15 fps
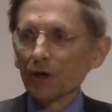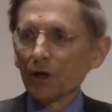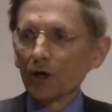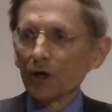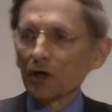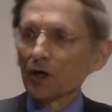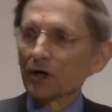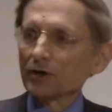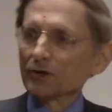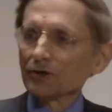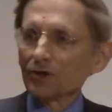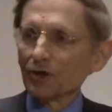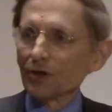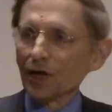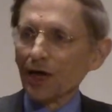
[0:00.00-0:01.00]
are
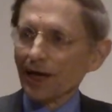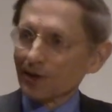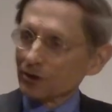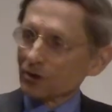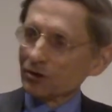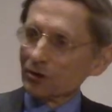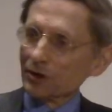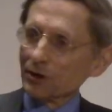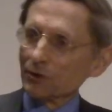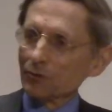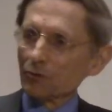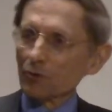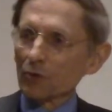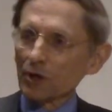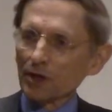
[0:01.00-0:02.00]
actually
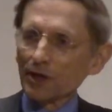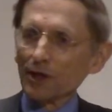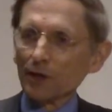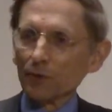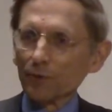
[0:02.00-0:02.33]
working